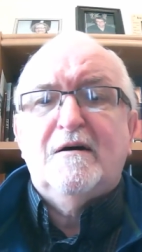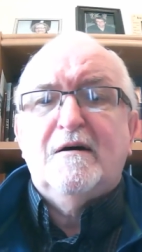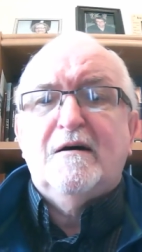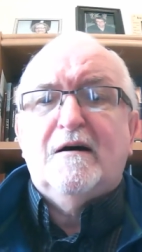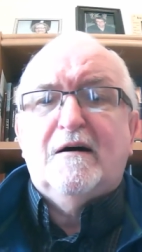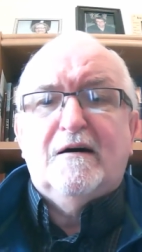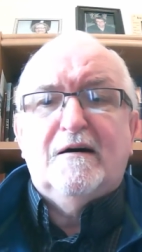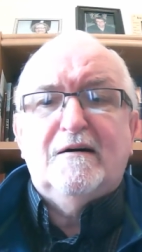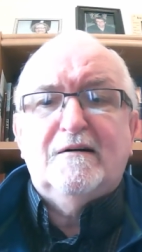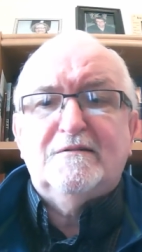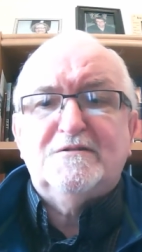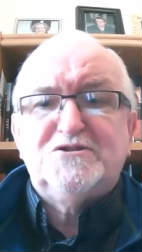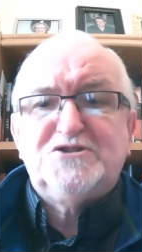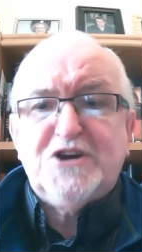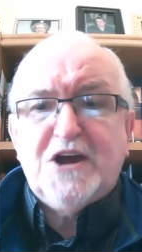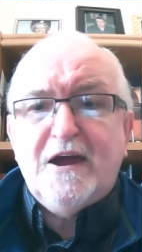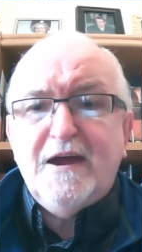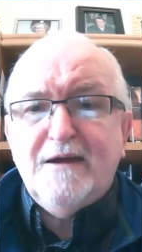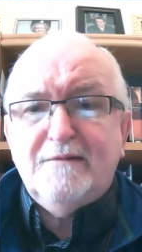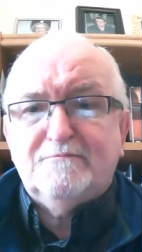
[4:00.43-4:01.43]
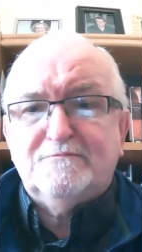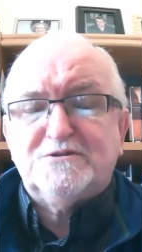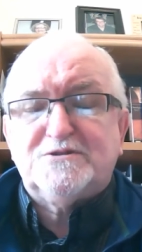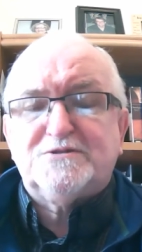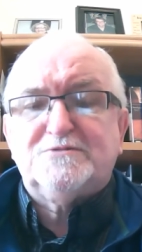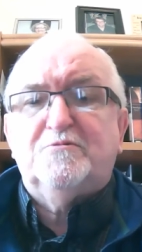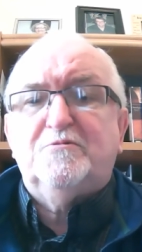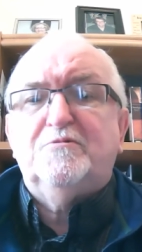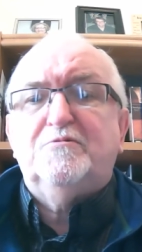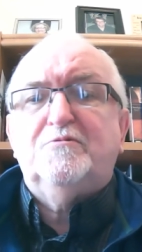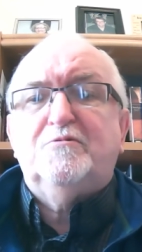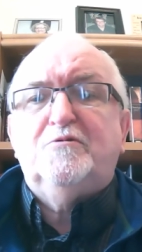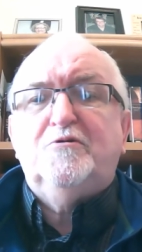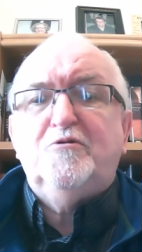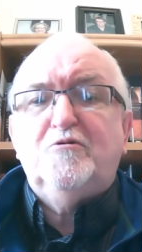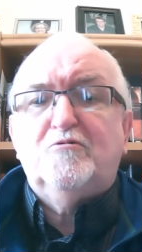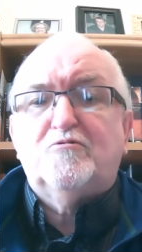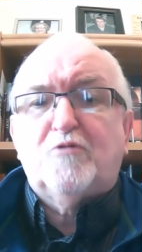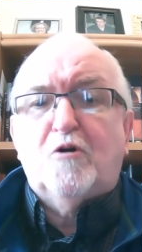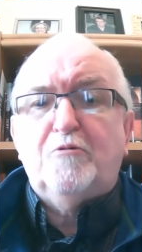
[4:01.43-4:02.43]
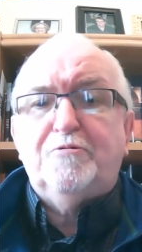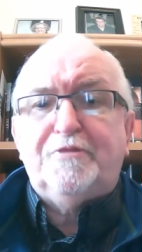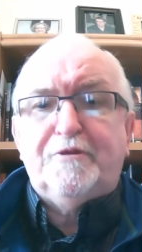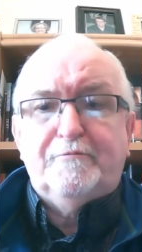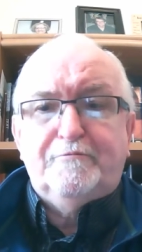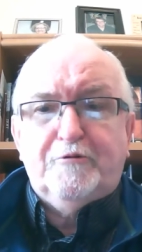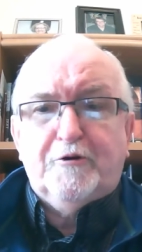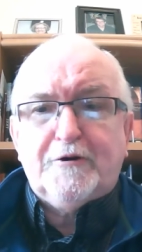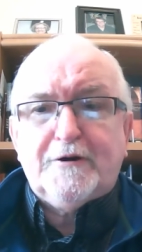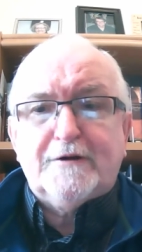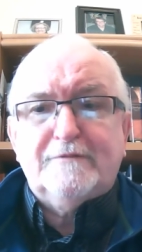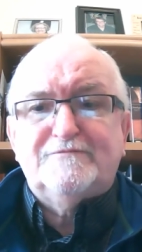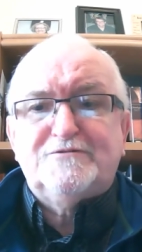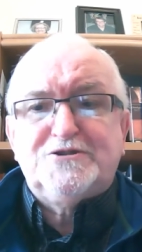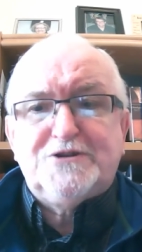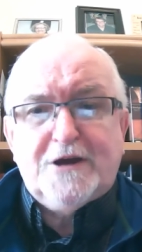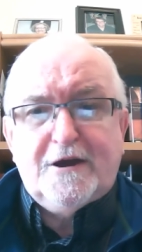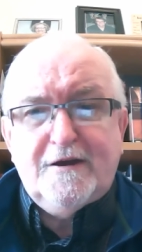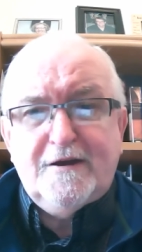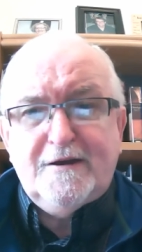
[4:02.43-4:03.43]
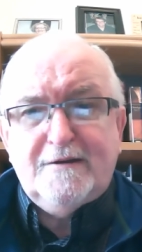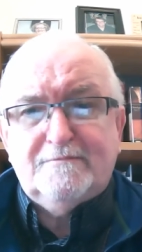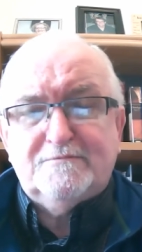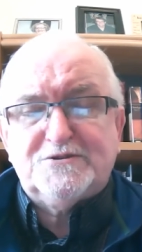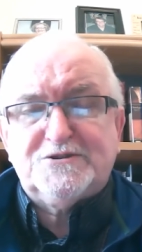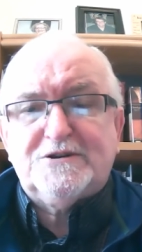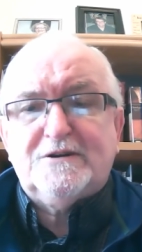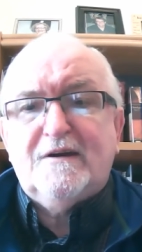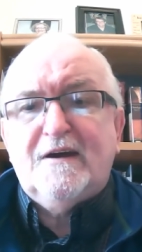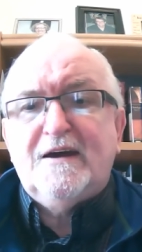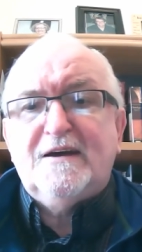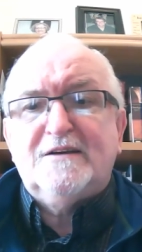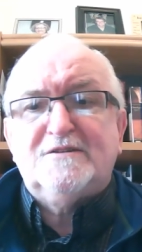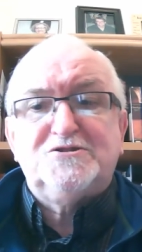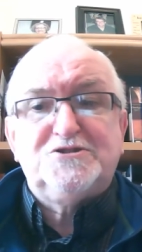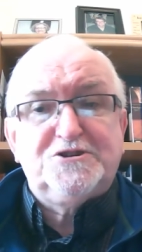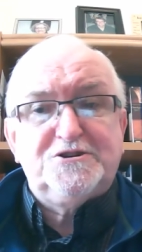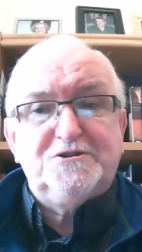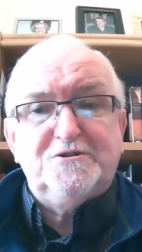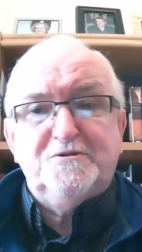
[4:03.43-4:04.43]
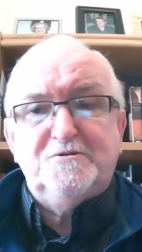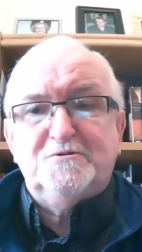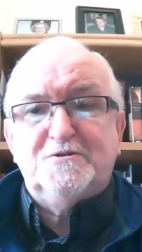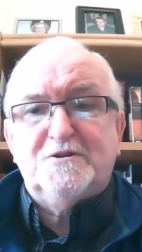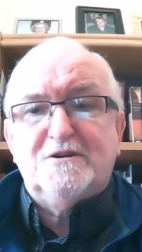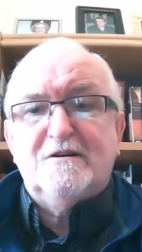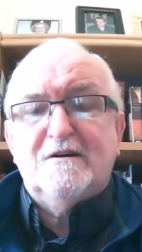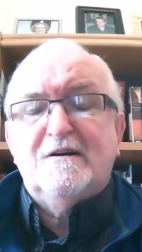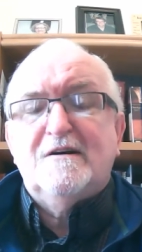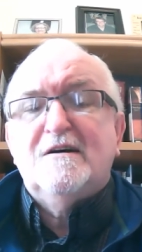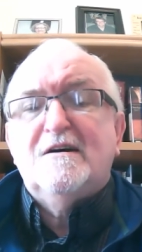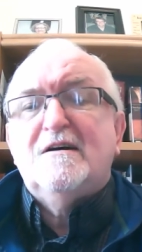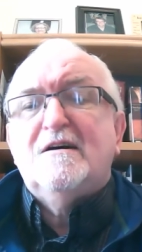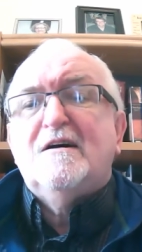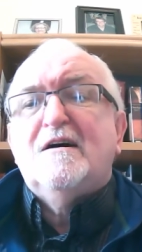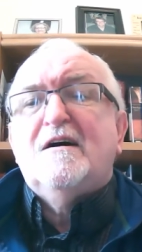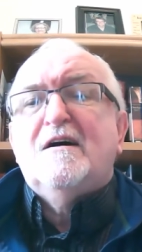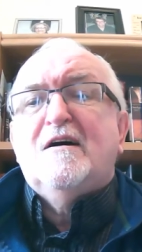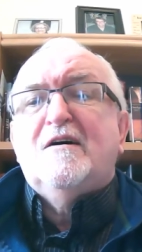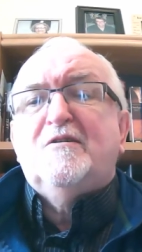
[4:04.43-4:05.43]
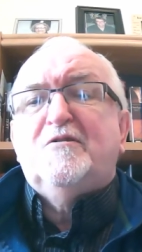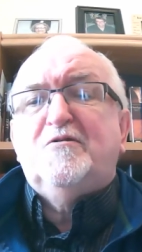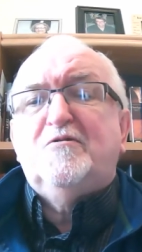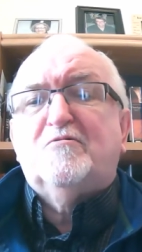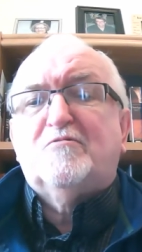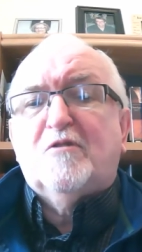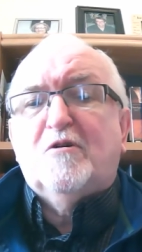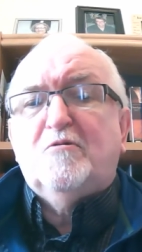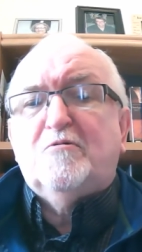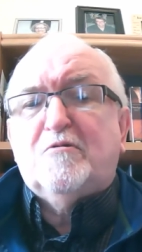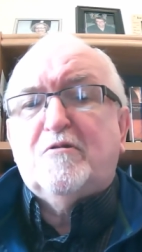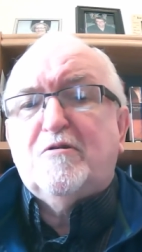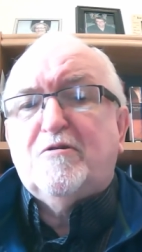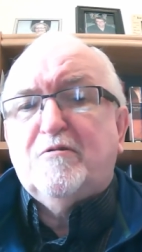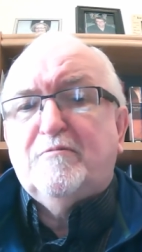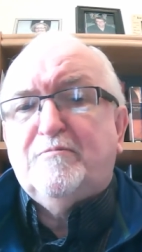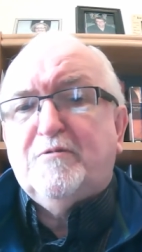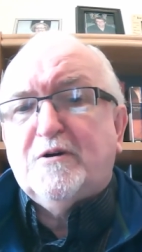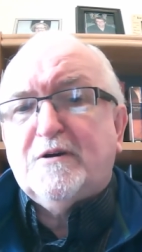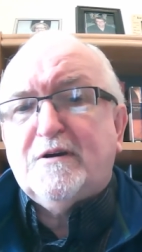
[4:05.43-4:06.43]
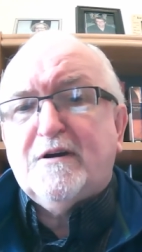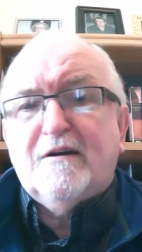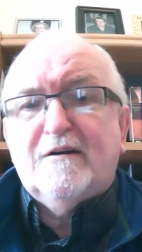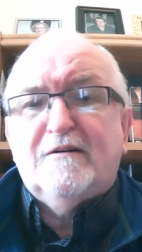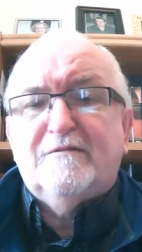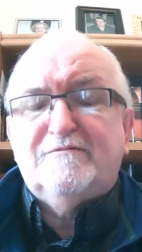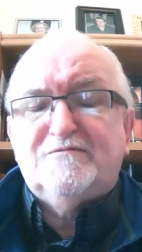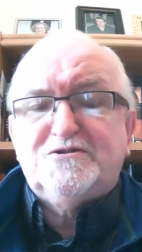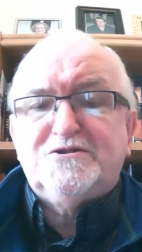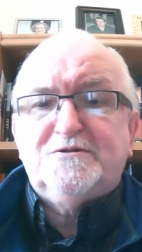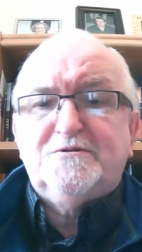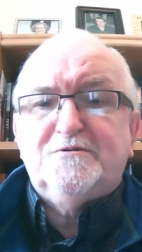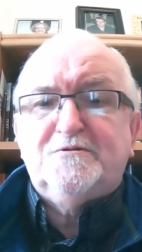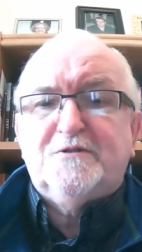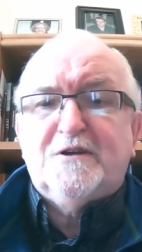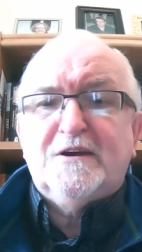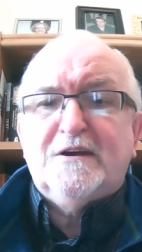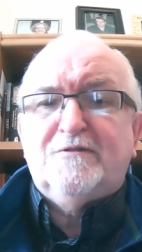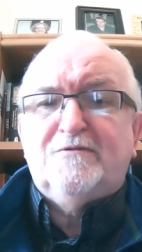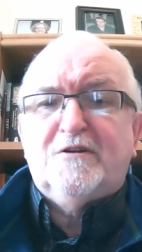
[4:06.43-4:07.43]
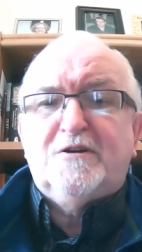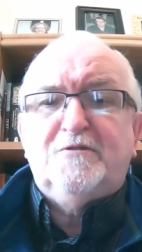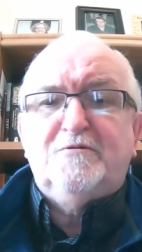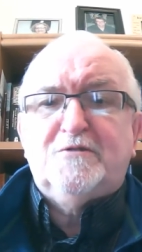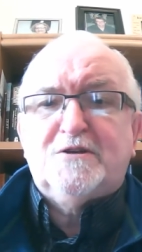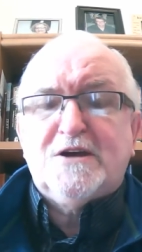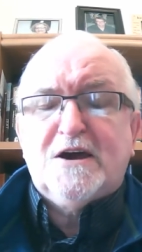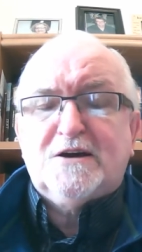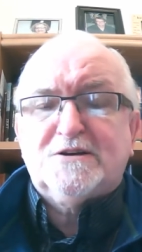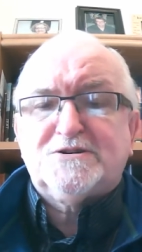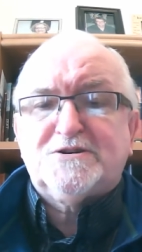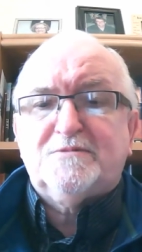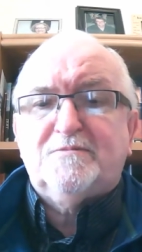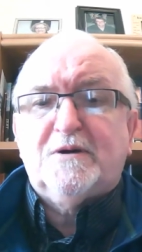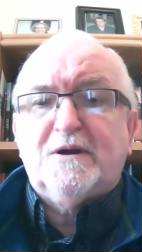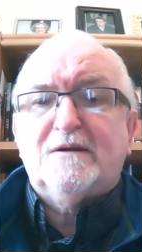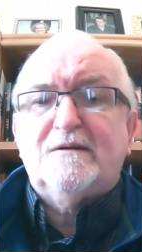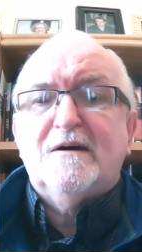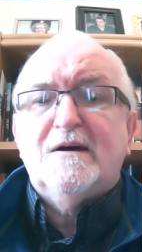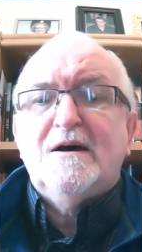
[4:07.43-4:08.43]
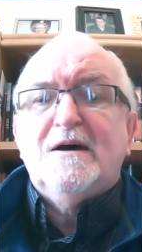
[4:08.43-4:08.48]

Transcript: Uh, James, who wrote the book of James, and Jude, who wrote the book of Jude in the New Testament.